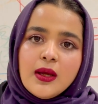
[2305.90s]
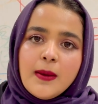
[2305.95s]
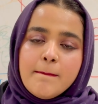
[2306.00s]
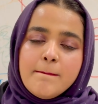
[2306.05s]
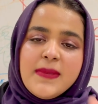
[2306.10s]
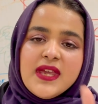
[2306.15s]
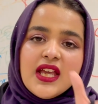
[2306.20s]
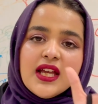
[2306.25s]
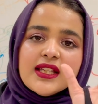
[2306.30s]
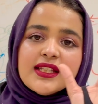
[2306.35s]

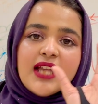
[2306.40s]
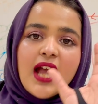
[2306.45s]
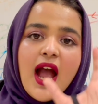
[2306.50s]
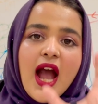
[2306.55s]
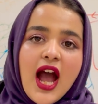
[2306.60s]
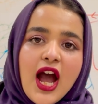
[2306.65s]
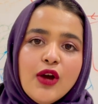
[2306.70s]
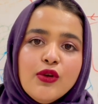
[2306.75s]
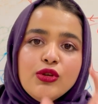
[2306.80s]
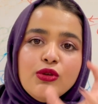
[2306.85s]
Because
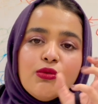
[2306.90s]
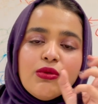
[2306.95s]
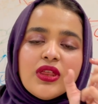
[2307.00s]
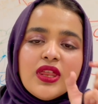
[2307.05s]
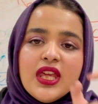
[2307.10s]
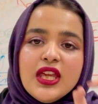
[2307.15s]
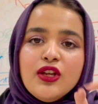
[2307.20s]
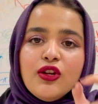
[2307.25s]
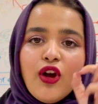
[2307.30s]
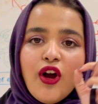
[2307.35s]
how you
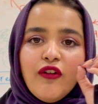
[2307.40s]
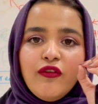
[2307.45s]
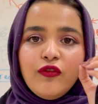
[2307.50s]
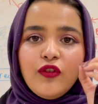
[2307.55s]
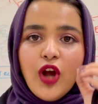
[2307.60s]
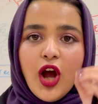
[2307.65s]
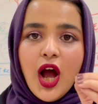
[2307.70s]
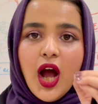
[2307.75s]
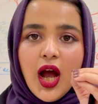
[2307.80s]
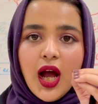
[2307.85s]
think of
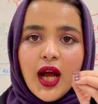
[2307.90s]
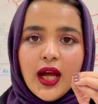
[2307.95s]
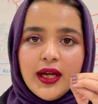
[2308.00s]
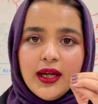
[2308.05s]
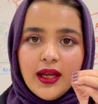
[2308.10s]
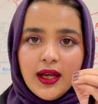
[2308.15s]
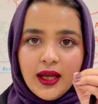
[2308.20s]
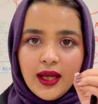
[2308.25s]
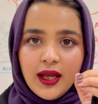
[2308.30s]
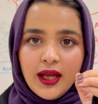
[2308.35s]

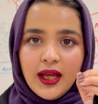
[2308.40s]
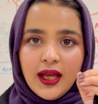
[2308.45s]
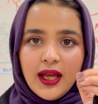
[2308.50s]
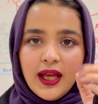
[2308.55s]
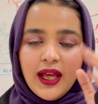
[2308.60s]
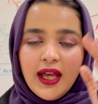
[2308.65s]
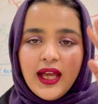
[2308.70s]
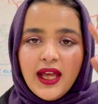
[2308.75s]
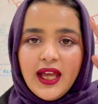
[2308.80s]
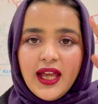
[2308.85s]
God
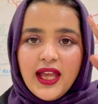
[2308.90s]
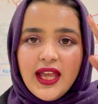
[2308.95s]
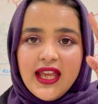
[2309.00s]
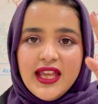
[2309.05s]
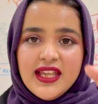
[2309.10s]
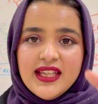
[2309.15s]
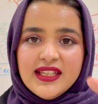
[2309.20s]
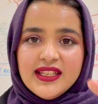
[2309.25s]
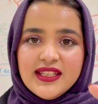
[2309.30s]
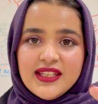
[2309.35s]

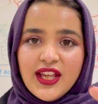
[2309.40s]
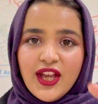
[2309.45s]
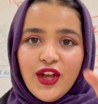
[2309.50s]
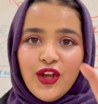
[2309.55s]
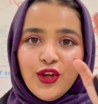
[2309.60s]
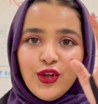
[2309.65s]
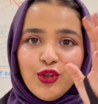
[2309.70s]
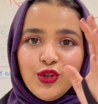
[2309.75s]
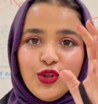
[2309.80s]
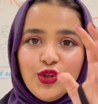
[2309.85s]
is
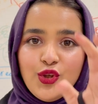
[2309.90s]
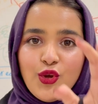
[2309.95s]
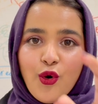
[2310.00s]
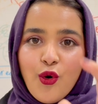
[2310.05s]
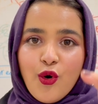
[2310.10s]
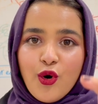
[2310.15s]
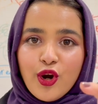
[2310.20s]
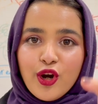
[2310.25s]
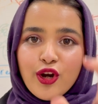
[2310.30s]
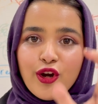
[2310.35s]

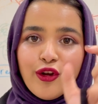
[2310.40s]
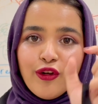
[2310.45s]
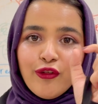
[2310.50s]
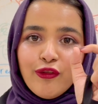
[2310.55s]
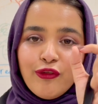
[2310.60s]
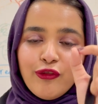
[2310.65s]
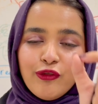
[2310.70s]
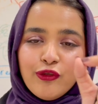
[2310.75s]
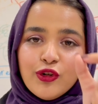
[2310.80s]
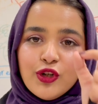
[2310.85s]
your
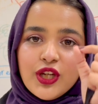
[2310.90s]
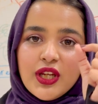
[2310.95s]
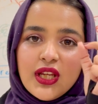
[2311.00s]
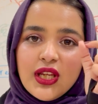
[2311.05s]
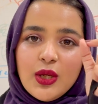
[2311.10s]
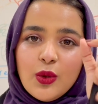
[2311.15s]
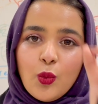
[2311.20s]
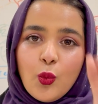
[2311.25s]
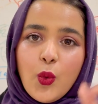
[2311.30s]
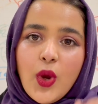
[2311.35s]

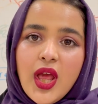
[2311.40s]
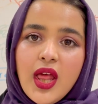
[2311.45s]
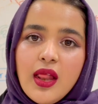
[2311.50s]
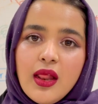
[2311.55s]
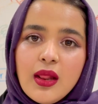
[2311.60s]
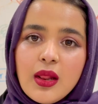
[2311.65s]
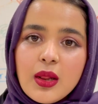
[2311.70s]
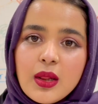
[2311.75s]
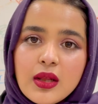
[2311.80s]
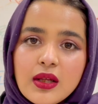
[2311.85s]
free will.
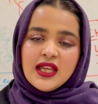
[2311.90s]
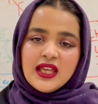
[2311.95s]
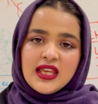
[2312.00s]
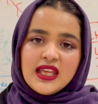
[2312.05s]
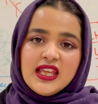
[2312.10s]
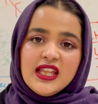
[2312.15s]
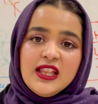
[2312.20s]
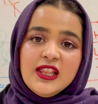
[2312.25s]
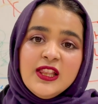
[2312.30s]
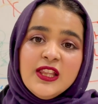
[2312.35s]

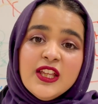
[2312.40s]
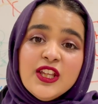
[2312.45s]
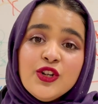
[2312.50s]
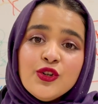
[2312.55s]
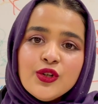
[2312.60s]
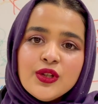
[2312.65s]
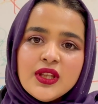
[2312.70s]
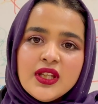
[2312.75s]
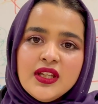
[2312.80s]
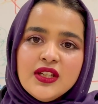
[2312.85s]
He
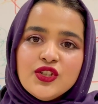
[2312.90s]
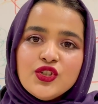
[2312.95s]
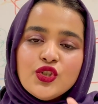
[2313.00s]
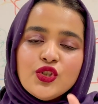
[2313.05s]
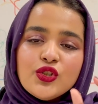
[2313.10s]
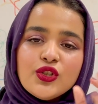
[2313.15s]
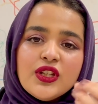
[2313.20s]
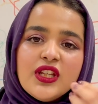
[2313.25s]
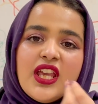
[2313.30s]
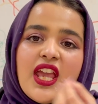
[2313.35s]
literally
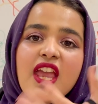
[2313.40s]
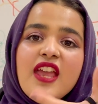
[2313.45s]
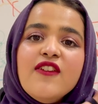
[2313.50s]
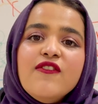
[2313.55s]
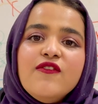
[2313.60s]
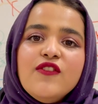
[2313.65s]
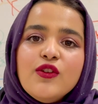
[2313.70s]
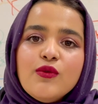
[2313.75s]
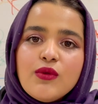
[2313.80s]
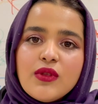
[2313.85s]
gave
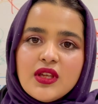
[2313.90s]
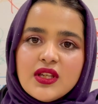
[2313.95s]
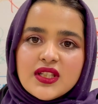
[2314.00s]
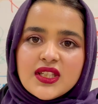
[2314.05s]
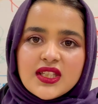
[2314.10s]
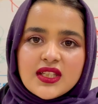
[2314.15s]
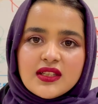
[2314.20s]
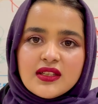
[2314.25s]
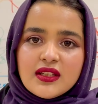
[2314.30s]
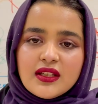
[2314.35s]
you
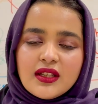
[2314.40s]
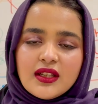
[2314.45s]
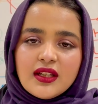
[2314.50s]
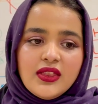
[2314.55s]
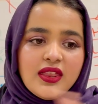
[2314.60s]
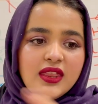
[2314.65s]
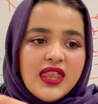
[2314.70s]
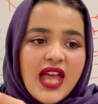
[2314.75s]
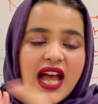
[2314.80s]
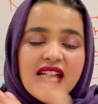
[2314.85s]
this.
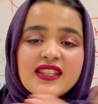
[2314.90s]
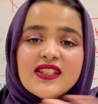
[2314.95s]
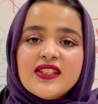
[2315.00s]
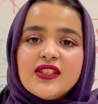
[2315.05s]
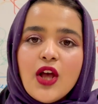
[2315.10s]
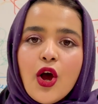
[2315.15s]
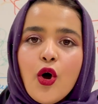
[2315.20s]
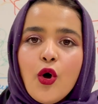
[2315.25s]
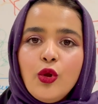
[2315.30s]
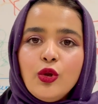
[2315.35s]
That's
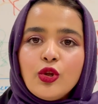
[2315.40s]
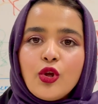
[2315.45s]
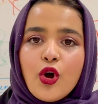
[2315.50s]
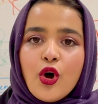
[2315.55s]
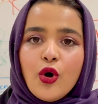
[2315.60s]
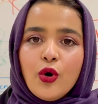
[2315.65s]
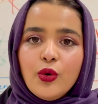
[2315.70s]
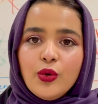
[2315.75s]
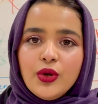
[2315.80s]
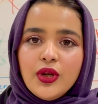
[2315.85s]
the whole
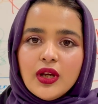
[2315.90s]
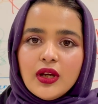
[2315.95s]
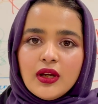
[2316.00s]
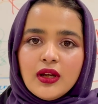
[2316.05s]
code.